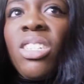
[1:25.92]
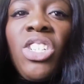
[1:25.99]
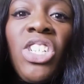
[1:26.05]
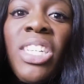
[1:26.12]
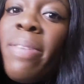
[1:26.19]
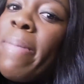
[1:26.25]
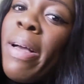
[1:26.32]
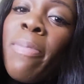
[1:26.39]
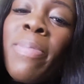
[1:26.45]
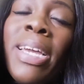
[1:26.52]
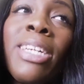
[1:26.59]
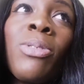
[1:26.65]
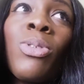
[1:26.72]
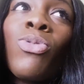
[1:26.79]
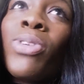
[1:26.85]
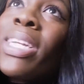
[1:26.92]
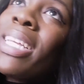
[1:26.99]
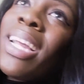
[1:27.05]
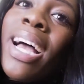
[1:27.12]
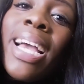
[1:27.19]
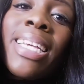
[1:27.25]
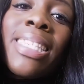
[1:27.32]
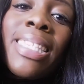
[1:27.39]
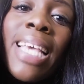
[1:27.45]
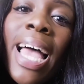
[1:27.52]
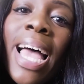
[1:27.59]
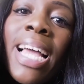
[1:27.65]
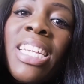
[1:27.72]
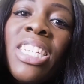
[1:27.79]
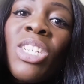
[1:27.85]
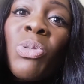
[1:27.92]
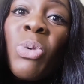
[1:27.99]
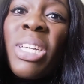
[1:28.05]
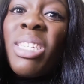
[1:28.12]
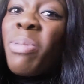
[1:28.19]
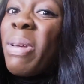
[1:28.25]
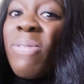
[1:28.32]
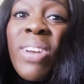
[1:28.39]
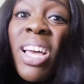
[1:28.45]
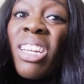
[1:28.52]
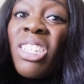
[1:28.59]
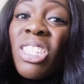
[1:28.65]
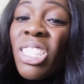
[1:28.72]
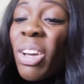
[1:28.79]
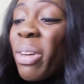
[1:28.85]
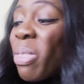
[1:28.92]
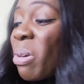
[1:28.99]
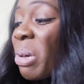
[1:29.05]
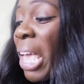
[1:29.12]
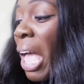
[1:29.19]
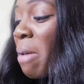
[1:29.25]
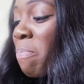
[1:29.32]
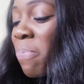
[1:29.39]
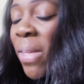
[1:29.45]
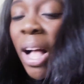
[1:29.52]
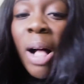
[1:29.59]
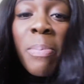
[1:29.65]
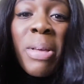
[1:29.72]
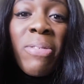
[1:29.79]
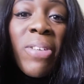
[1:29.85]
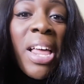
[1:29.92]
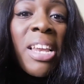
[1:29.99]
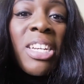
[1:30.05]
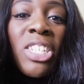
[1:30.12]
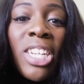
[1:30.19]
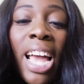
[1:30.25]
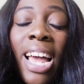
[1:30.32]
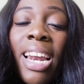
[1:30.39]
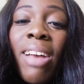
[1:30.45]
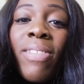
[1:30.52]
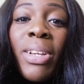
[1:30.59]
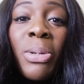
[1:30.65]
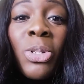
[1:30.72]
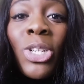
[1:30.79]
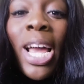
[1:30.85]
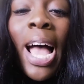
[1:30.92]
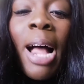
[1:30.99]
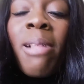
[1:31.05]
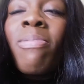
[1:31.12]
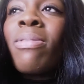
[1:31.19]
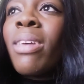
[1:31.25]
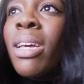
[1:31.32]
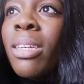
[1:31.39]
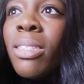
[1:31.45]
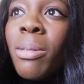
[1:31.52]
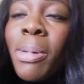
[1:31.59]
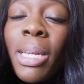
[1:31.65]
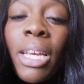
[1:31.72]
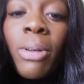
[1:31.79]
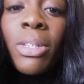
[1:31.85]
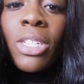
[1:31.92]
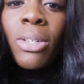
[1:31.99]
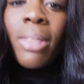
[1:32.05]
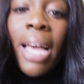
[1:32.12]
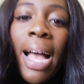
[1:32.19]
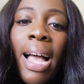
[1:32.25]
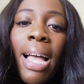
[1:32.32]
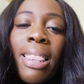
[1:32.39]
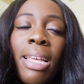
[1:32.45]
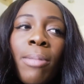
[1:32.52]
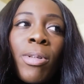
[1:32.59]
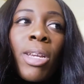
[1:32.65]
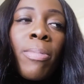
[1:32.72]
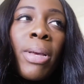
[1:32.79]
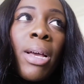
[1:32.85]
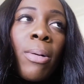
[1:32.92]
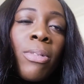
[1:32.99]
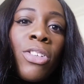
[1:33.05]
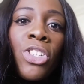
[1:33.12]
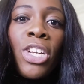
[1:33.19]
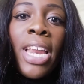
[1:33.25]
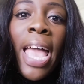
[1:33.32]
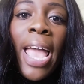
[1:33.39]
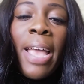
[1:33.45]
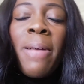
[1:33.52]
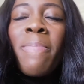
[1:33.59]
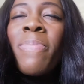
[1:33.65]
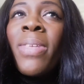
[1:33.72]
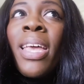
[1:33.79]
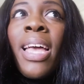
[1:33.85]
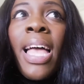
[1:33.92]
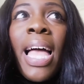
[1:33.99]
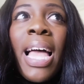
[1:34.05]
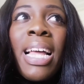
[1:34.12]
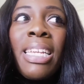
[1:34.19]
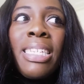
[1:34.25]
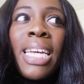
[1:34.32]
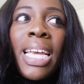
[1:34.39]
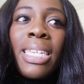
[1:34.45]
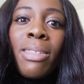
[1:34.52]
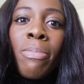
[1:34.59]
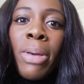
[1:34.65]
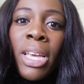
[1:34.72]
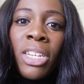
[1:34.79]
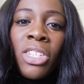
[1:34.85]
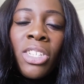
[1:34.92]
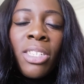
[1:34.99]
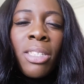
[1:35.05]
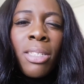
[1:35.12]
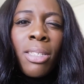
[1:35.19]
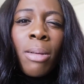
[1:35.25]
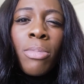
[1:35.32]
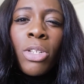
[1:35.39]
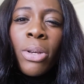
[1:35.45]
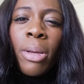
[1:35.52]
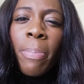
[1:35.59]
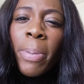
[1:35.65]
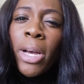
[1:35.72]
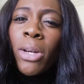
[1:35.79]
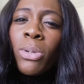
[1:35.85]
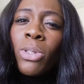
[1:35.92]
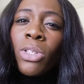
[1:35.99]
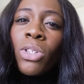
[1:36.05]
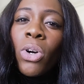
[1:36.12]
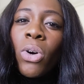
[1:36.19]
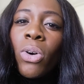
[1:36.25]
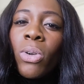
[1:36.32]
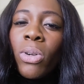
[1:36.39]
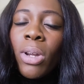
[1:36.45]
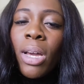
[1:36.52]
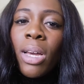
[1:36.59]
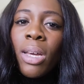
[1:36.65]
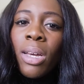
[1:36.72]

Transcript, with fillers: she emailed me, she was really nice, and she wanted to meet for lunch. So I thought, yeah, I'll meet for lunch and have a little chat. So I'm going to go and do that, and then I'm going to meet up with Janae and take some pictures because I'm doing a post on